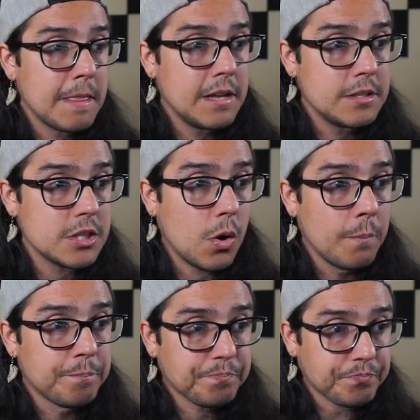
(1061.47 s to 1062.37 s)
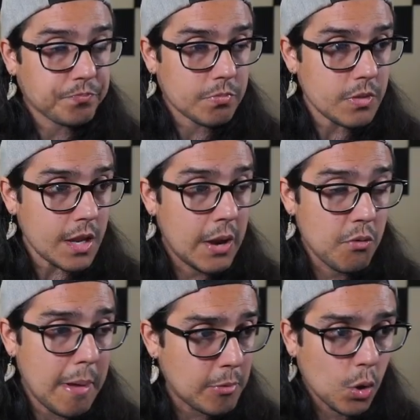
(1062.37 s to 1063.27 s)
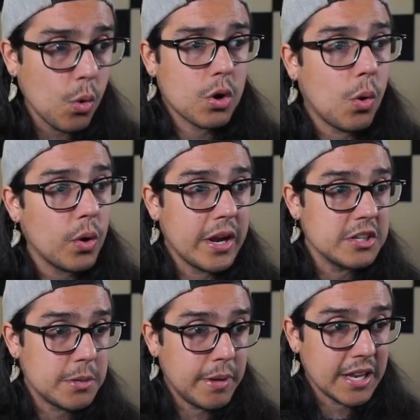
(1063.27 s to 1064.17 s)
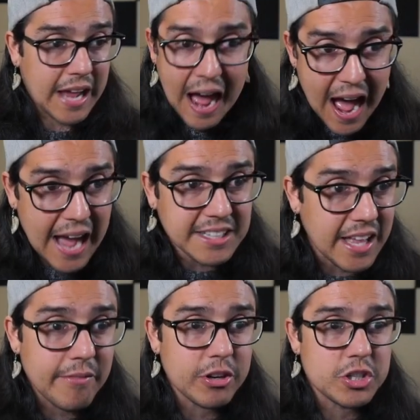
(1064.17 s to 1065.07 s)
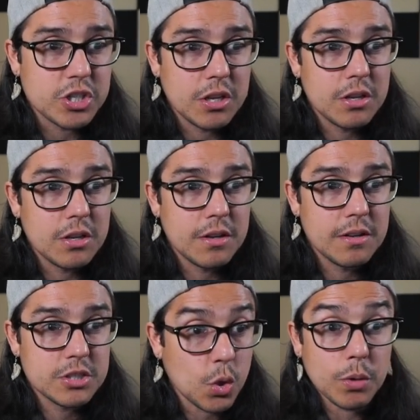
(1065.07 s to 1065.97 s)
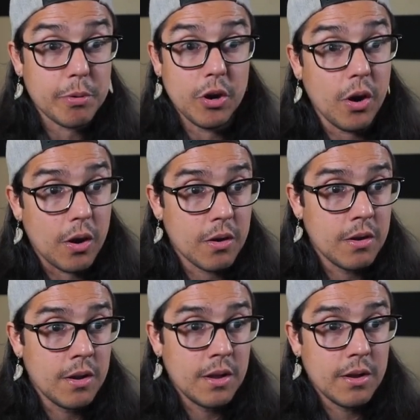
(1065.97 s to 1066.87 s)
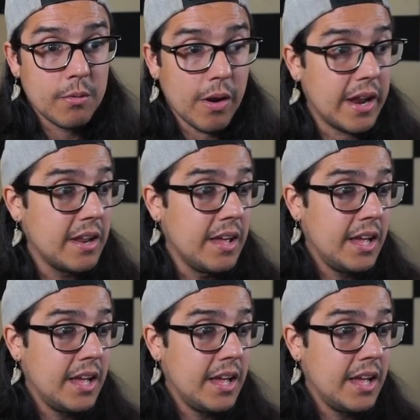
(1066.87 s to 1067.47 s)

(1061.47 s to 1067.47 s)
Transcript: So, and remember, the whole goal here is to be like a high leverage solopreneur, right?